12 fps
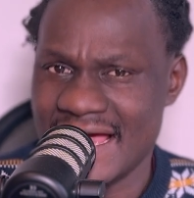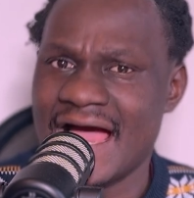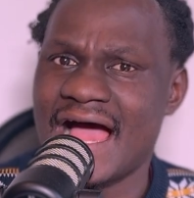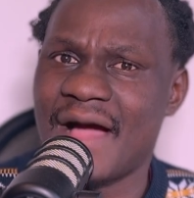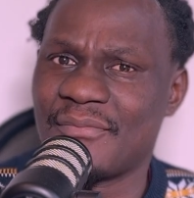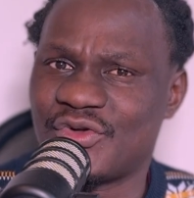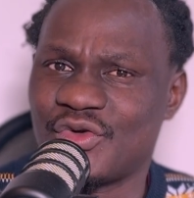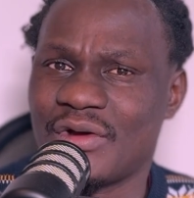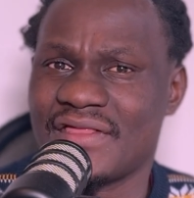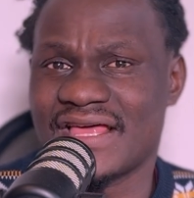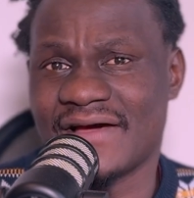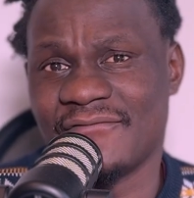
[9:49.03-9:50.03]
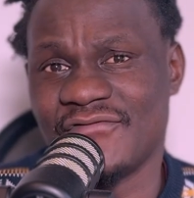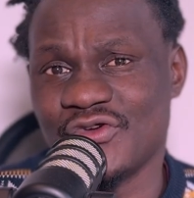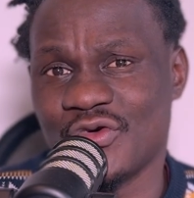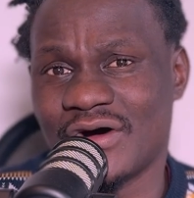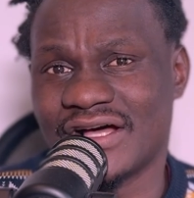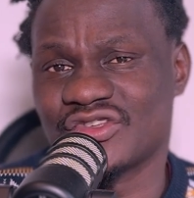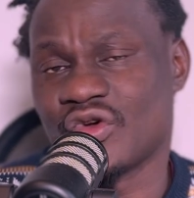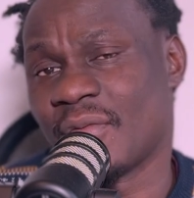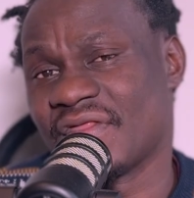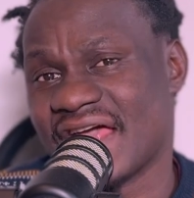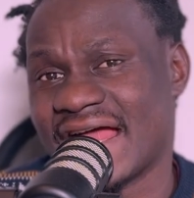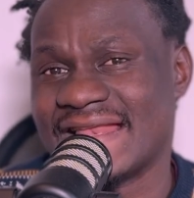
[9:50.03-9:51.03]
I'm sure there are viewers or
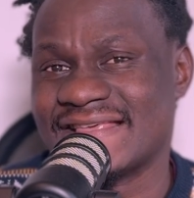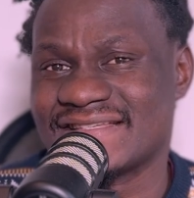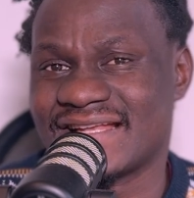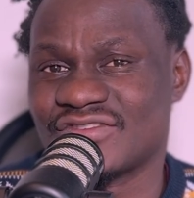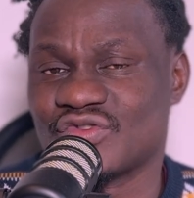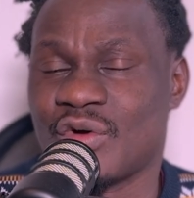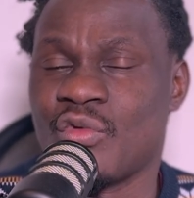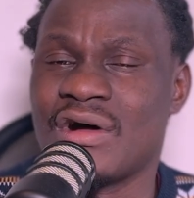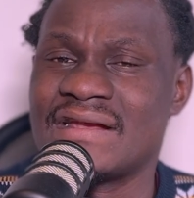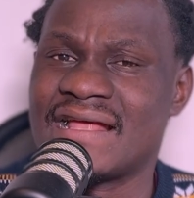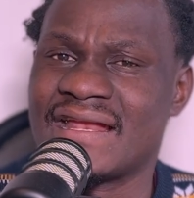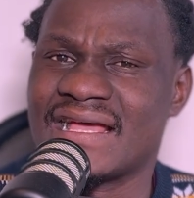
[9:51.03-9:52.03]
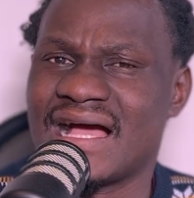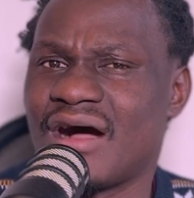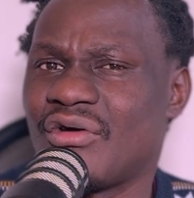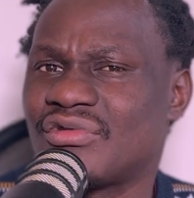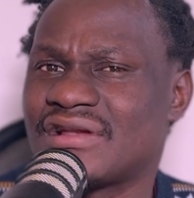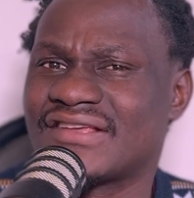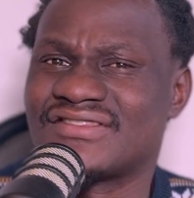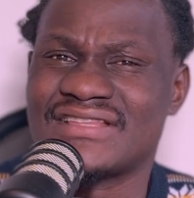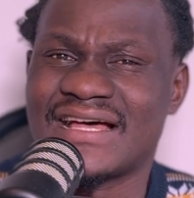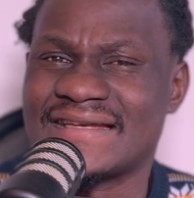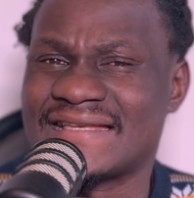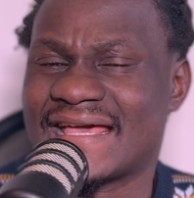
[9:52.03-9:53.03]
there are listeners who are wondering, how does
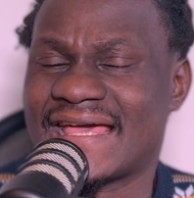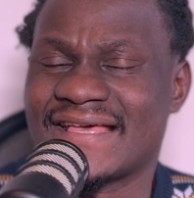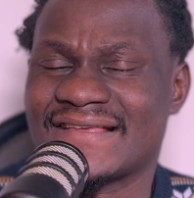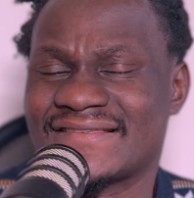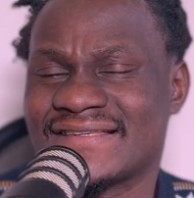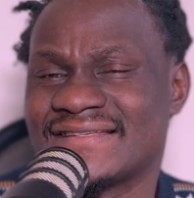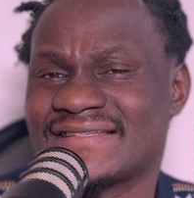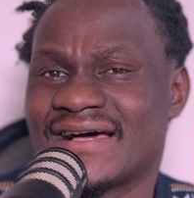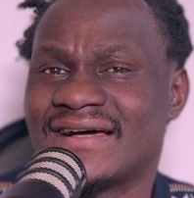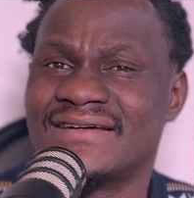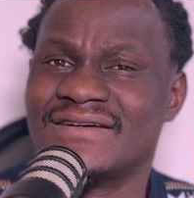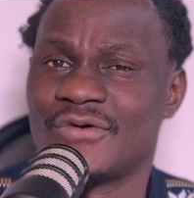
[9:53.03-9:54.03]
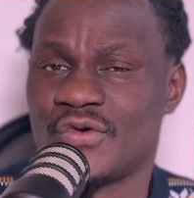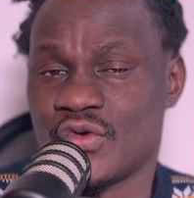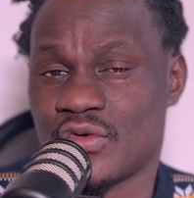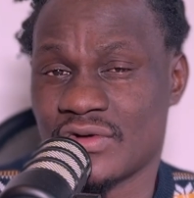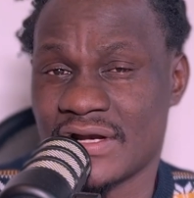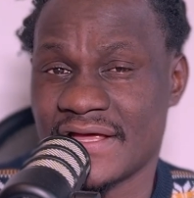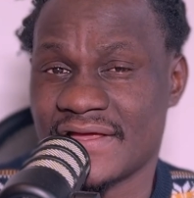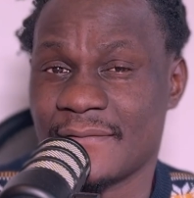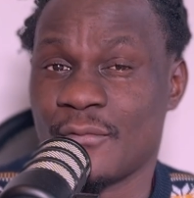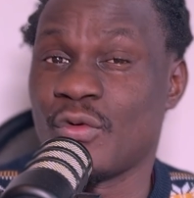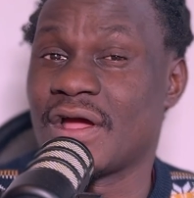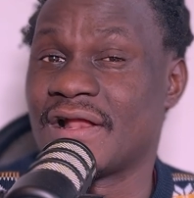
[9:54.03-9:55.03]
that daycare center look like?
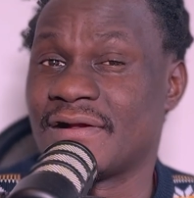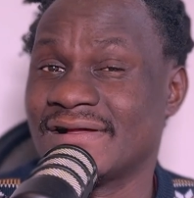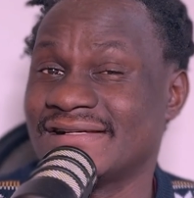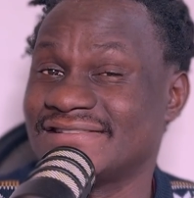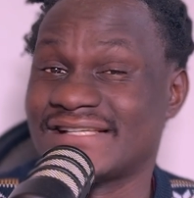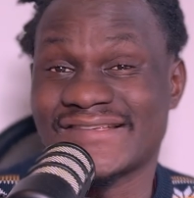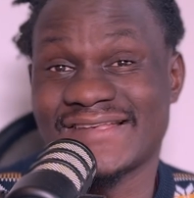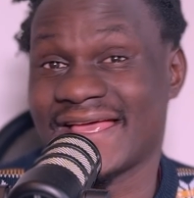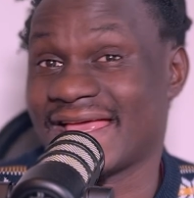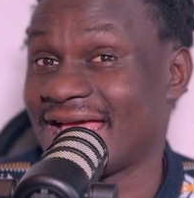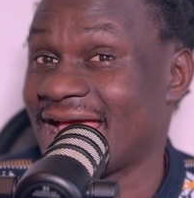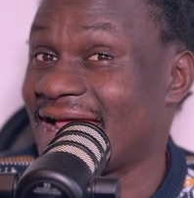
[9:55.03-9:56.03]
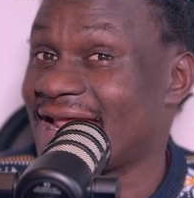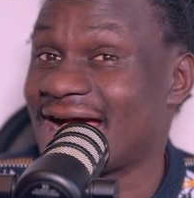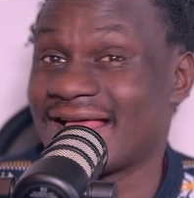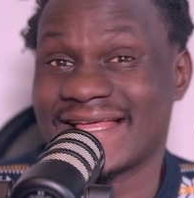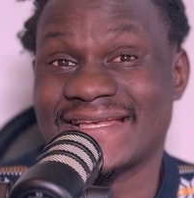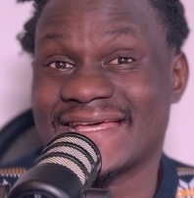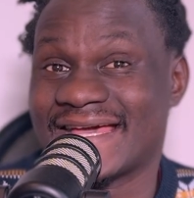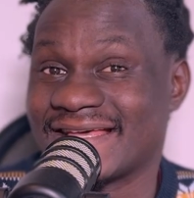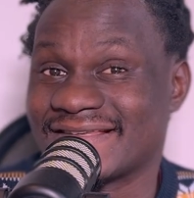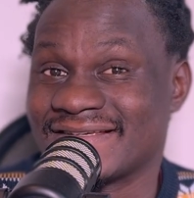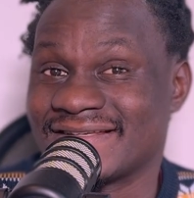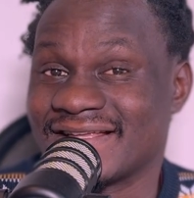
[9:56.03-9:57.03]
Well, just like any other daycare
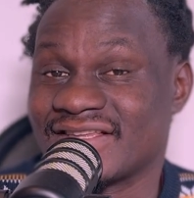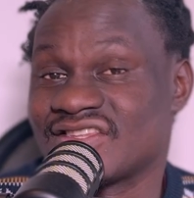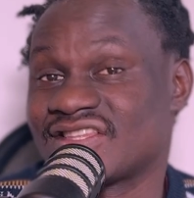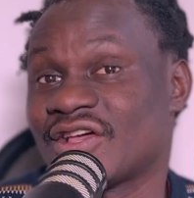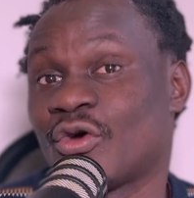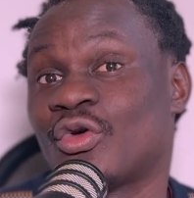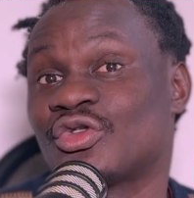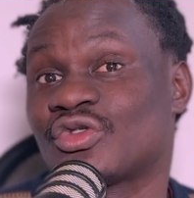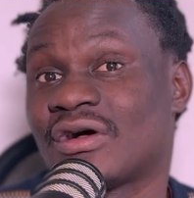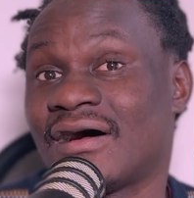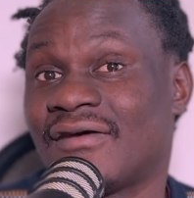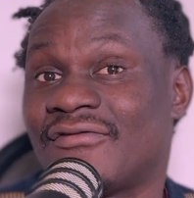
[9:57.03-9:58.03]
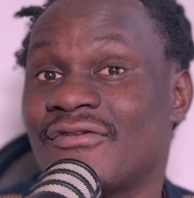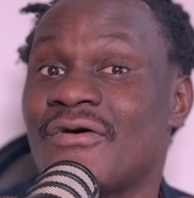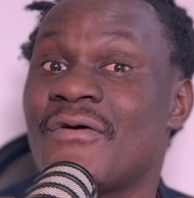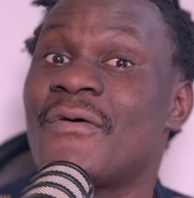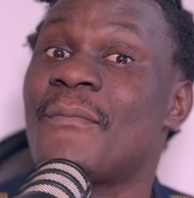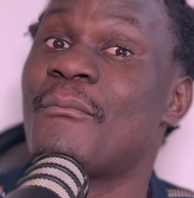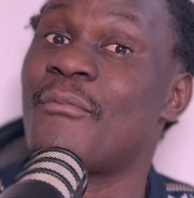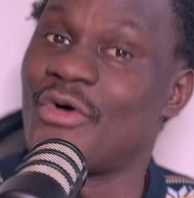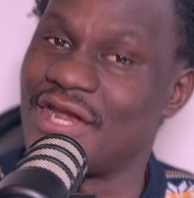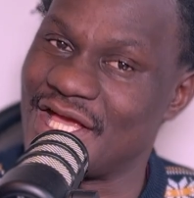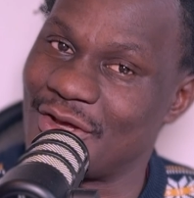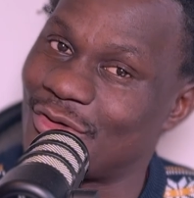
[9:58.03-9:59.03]
center, they also have
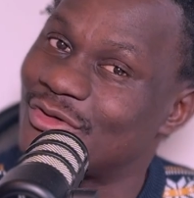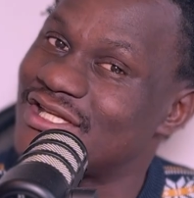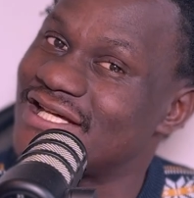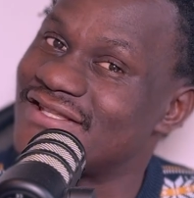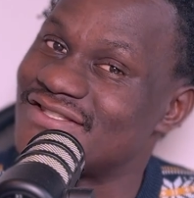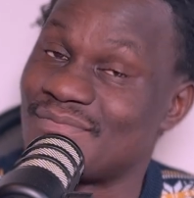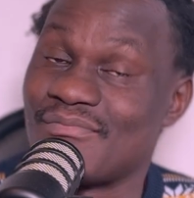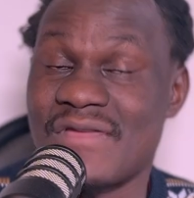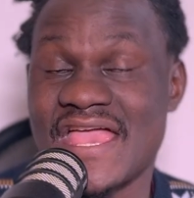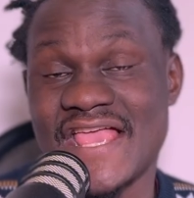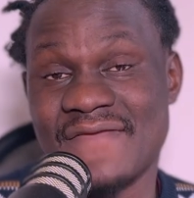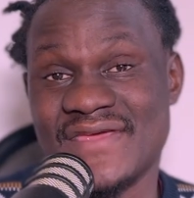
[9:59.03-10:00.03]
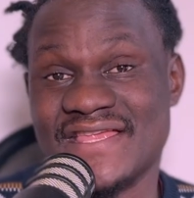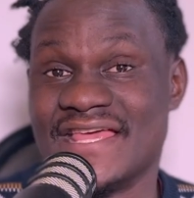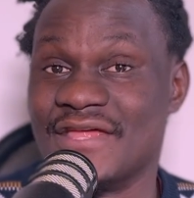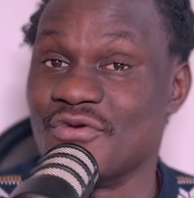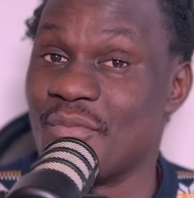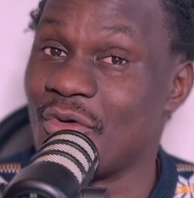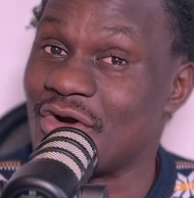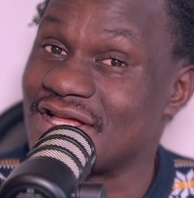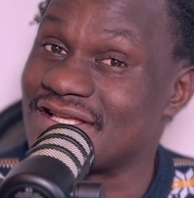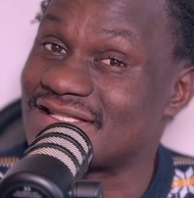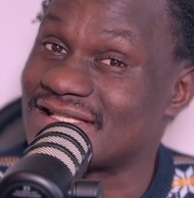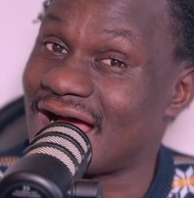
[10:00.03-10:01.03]
morning routines. Maybe they do morning
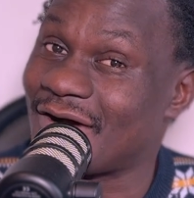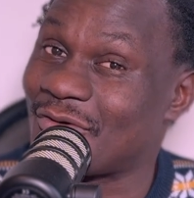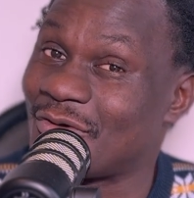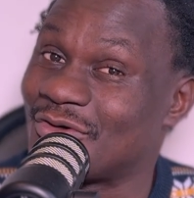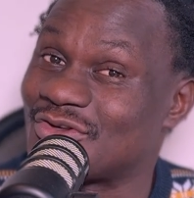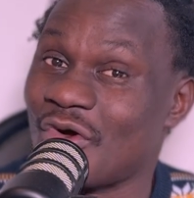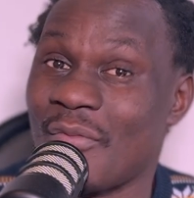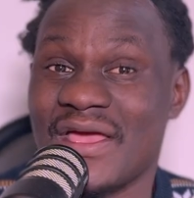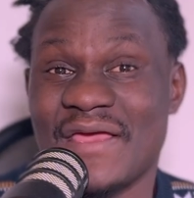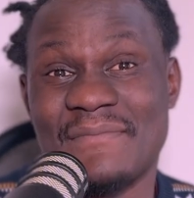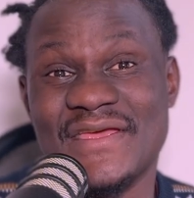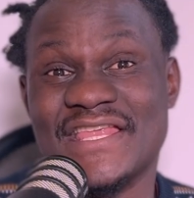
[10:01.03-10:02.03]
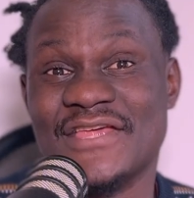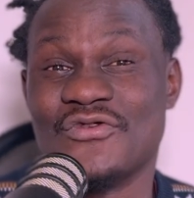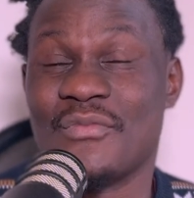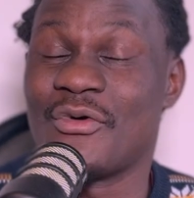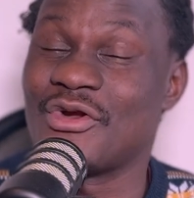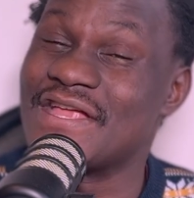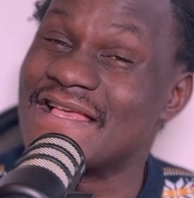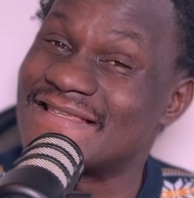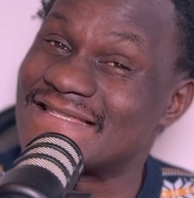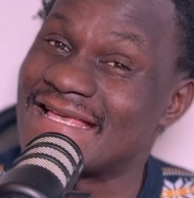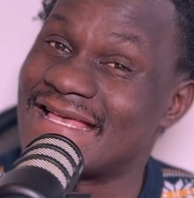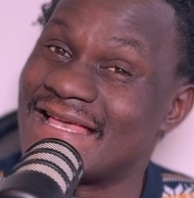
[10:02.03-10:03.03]
circles, or maybe they do morning
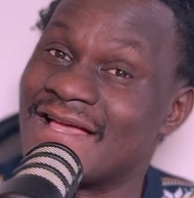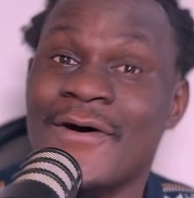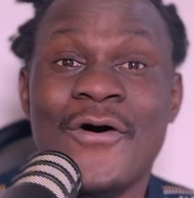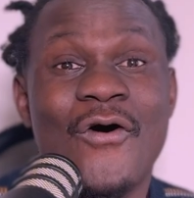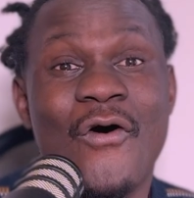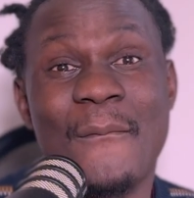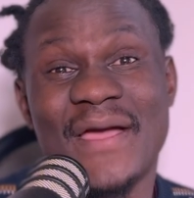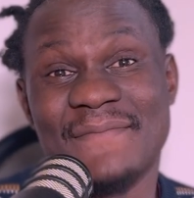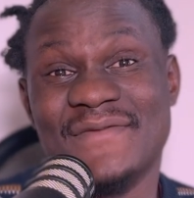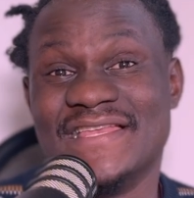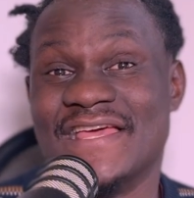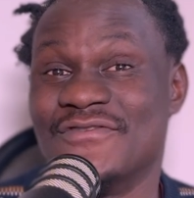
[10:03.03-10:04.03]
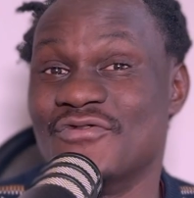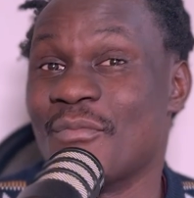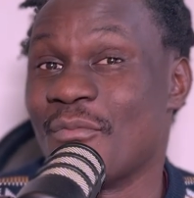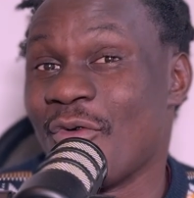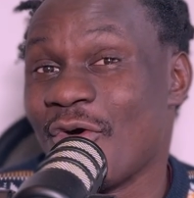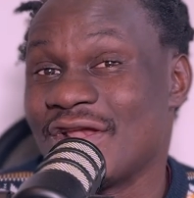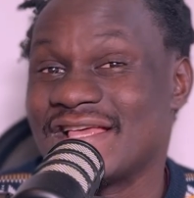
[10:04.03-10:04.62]
singing, or maybe they do morning